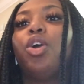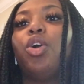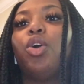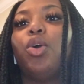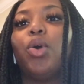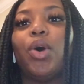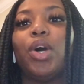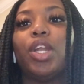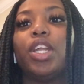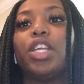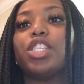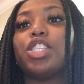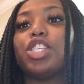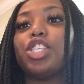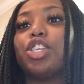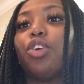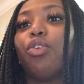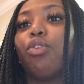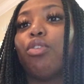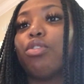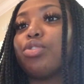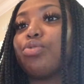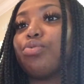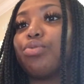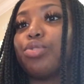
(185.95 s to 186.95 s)
gone into the
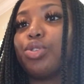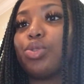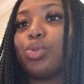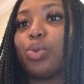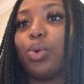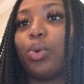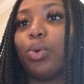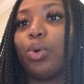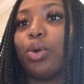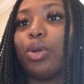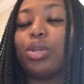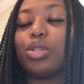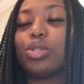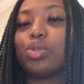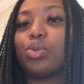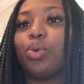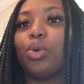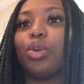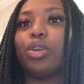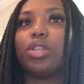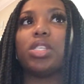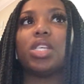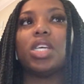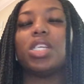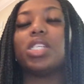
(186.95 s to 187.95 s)
grocery stores
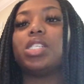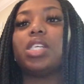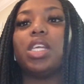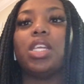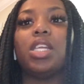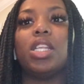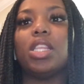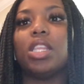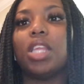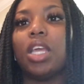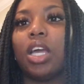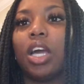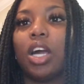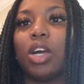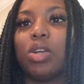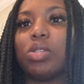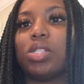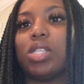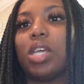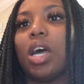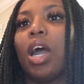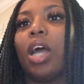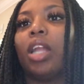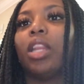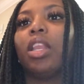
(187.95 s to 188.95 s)
or touched anything
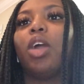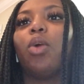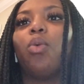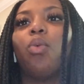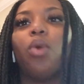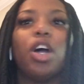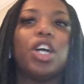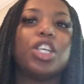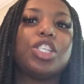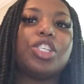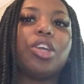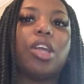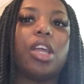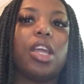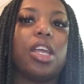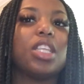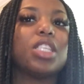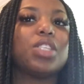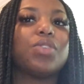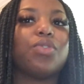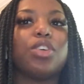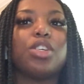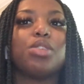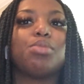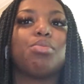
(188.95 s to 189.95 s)
outside. Like wash your
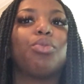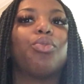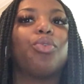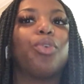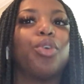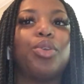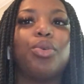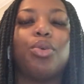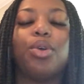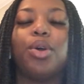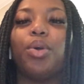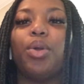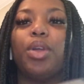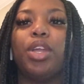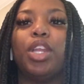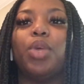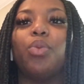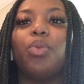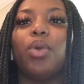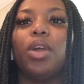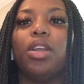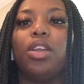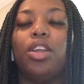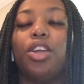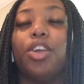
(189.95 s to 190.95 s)
hands first before you go
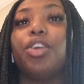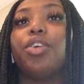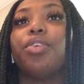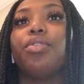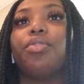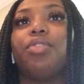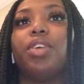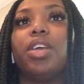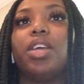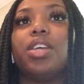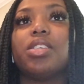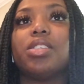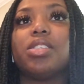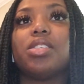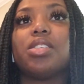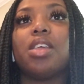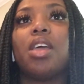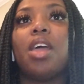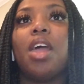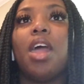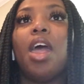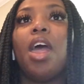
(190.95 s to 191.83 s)
anywhere near your face.